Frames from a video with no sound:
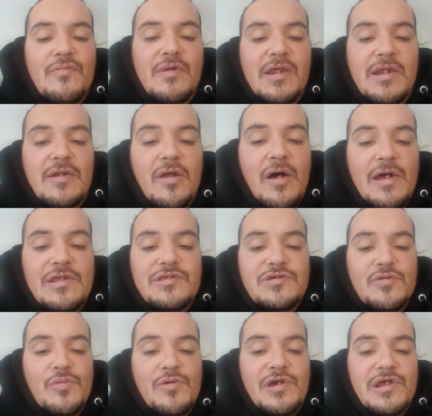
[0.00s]
really like
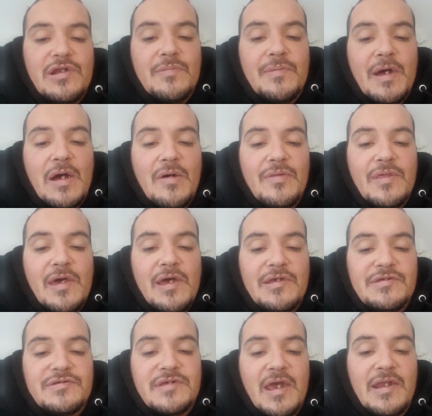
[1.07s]
talking about their
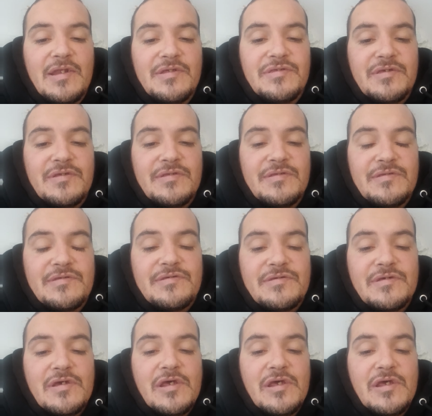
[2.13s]
skeletons.